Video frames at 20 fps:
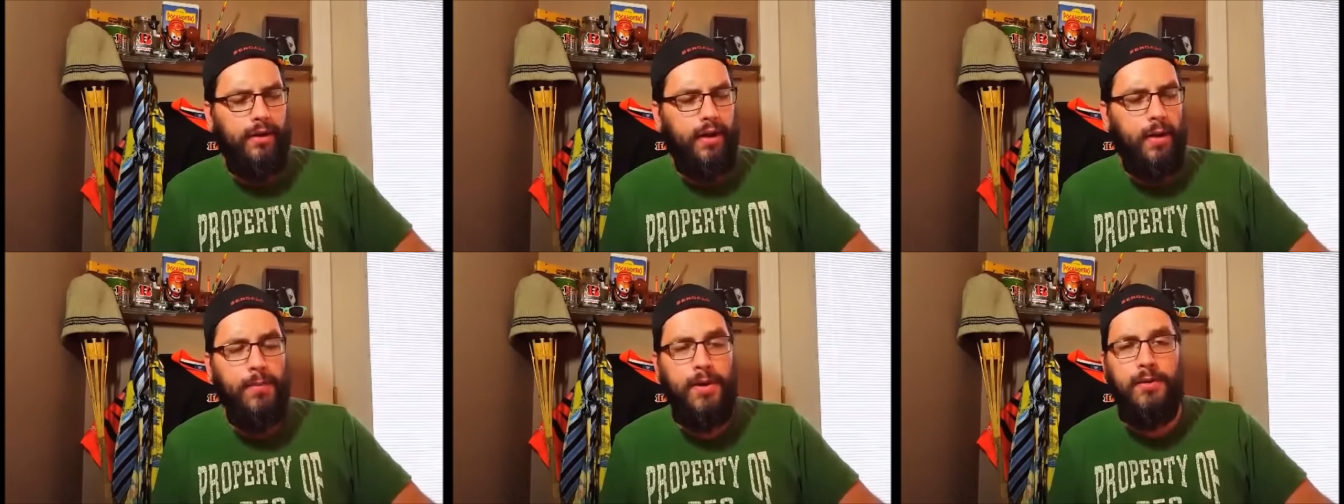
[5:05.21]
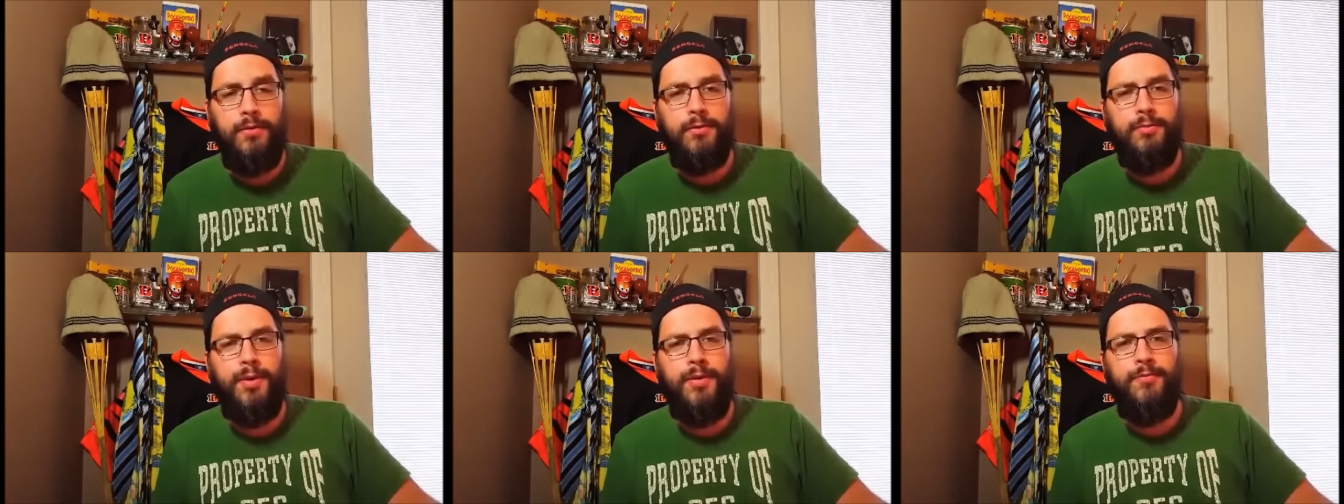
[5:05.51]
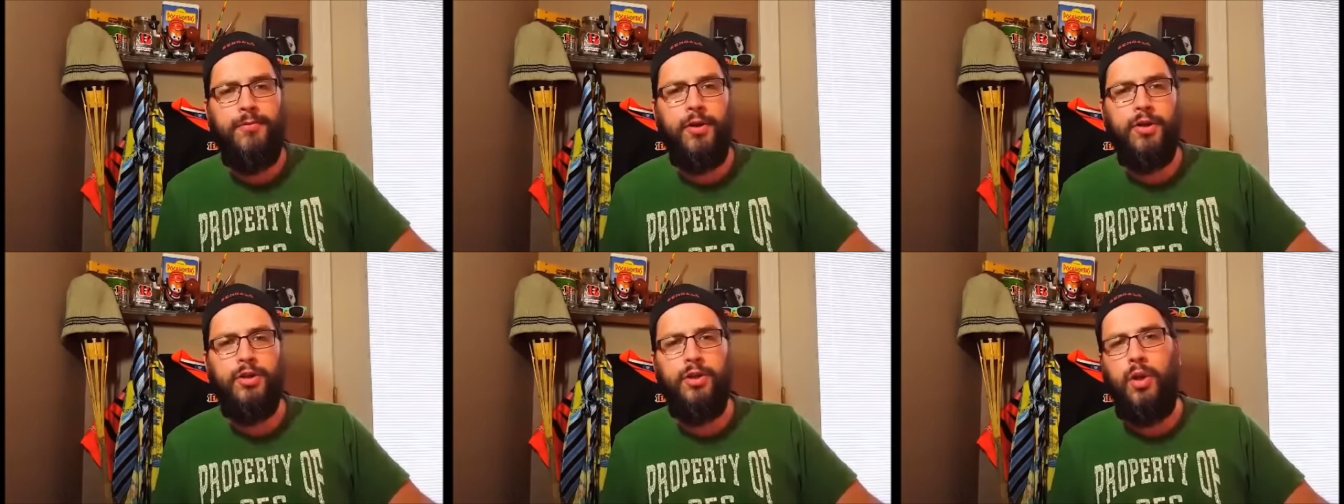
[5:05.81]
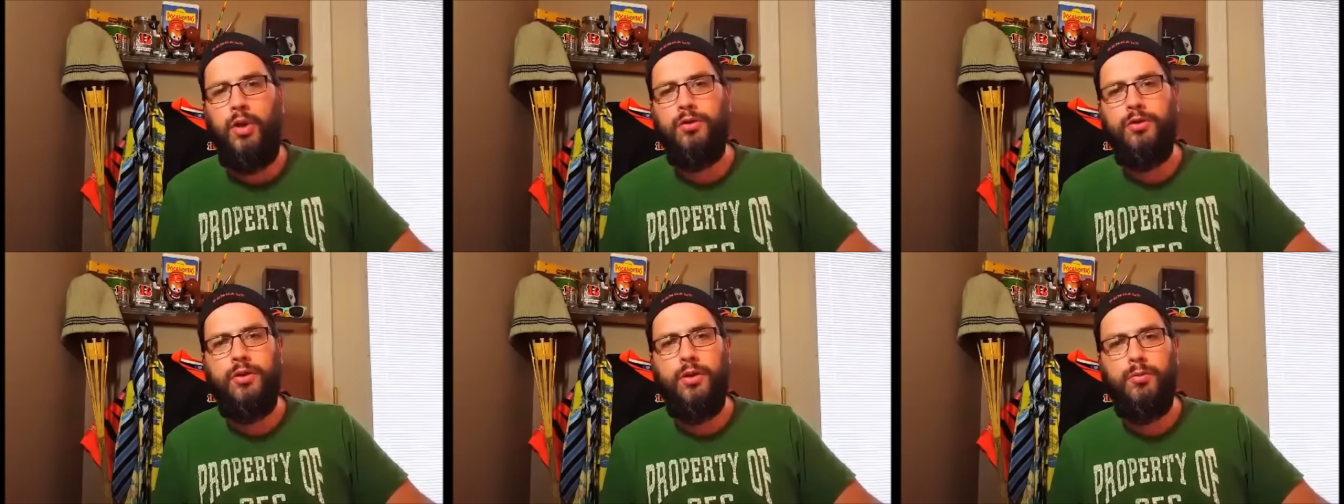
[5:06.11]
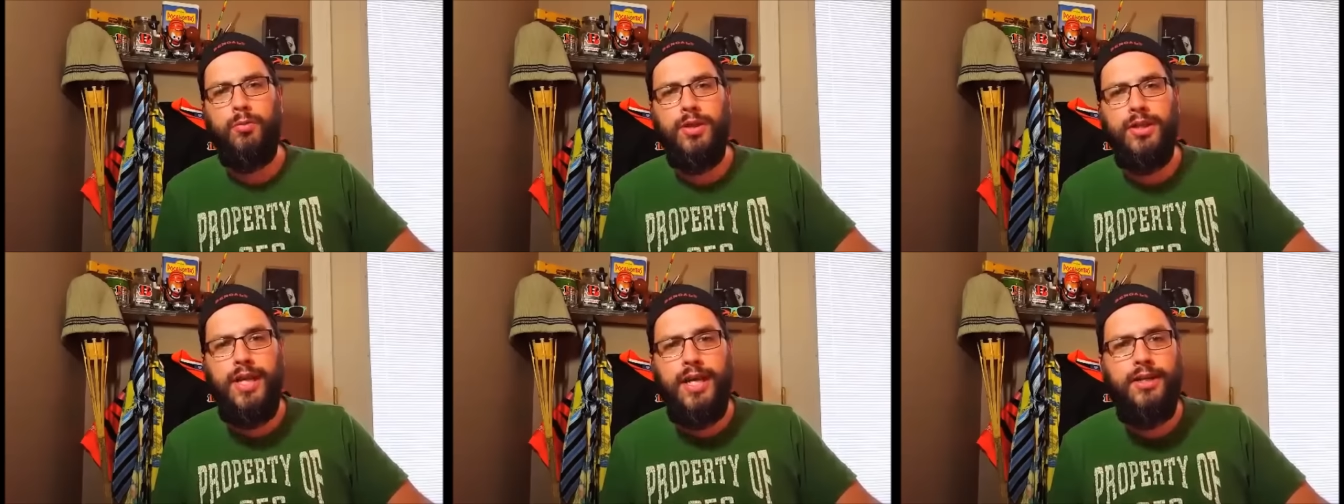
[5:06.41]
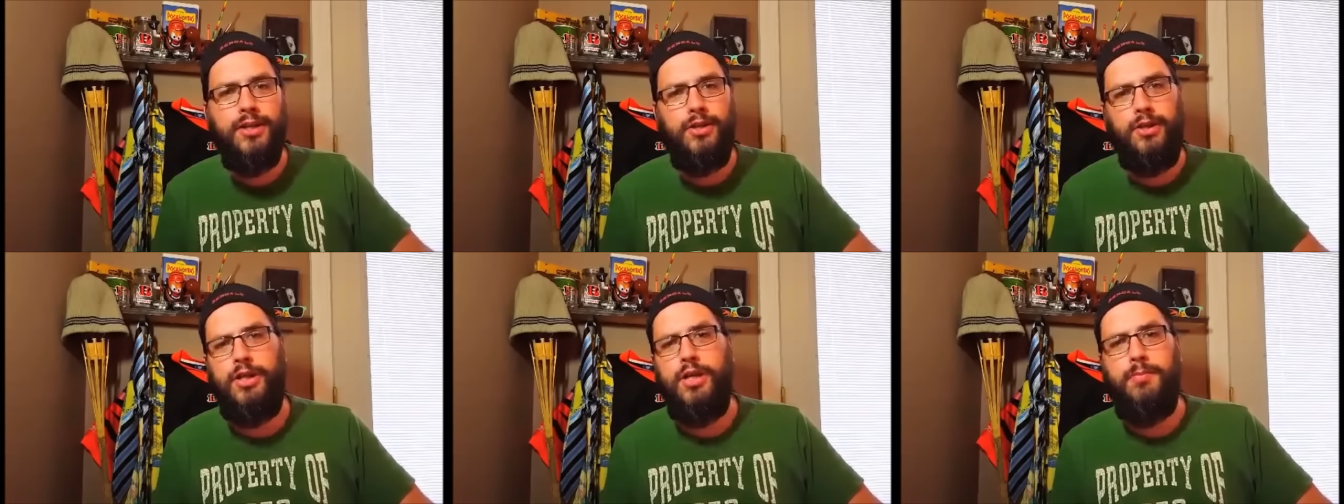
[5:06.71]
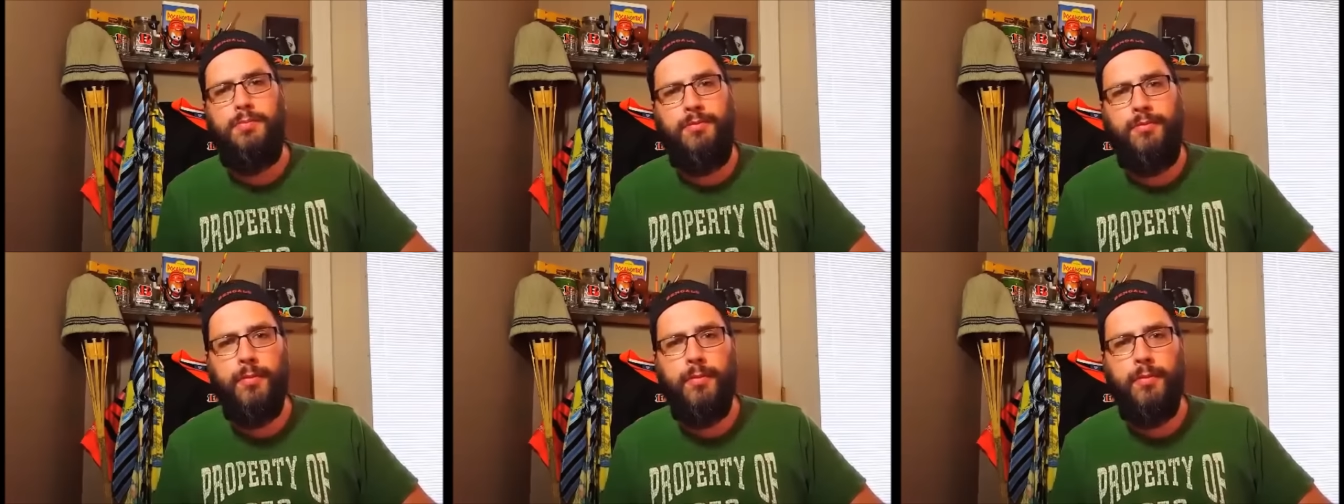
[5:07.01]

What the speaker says: I mean, it was my first long-term relationship,